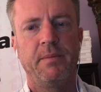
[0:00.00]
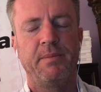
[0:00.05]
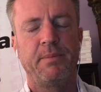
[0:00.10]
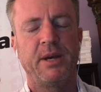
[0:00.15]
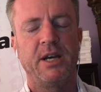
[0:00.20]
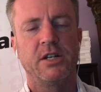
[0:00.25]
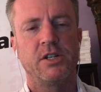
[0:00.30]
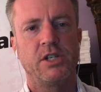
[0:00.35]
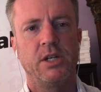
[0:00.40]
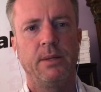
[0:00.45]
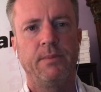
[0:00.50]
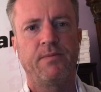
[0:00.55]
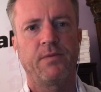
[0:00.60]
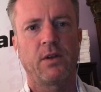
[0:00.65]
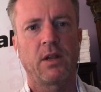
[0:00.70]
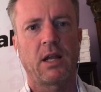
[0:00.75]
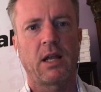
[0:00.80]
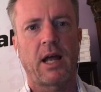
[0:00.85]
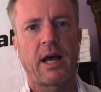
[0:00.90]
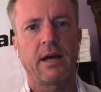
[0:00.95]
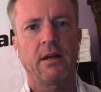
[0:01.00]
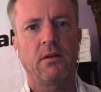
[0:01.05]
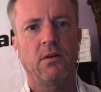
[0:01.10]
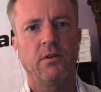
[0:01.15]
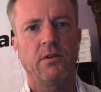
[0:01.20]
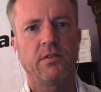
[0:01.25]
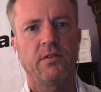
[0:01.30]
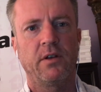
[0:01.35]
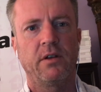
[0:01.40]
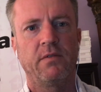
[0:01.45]
being cheap for the
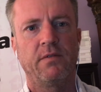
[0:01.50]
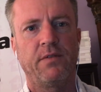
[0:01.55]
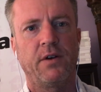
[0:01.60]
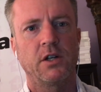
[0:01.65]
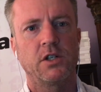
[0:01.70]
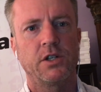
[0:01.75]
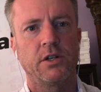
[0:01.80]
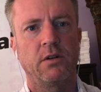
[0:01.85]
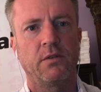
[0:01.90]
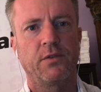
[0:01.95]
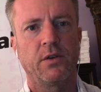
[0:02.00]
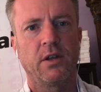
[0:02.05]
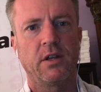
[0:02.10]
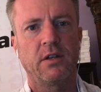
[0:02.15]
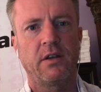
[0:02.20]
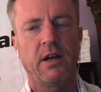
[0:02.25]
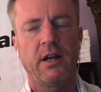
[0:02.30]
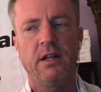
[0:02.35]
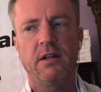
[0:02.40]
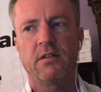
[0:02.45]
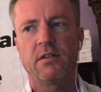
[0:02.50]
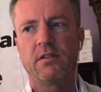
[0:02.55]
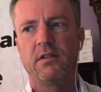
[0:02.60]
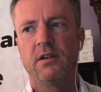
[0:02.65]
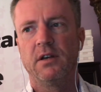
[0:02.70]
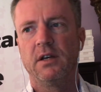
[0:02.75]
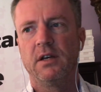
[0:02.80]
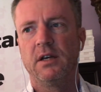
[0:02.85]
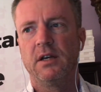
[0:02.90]
landlords and functional for the tenants.